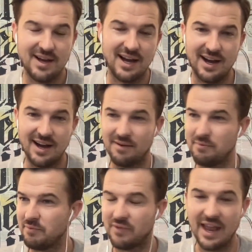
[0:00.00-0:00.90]
Uh,
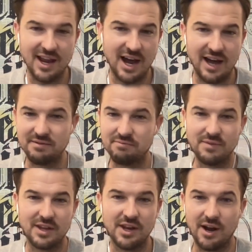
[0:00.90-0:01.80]
thank God
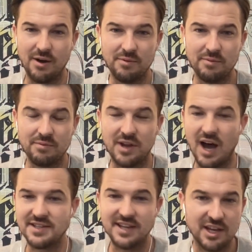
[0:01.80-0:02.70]
you know
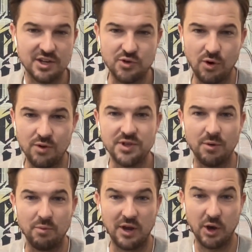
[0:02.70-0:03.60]
God's in control.
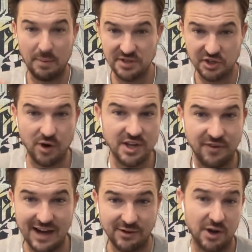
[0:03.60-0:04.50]
So here comes the trust
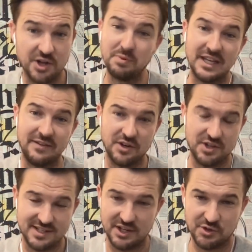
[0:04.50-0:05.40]
factor. I don't just believe in you,
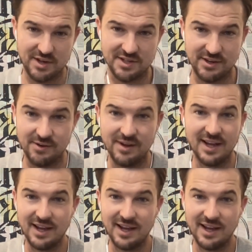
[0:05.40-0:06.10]
Jesus. I trust you.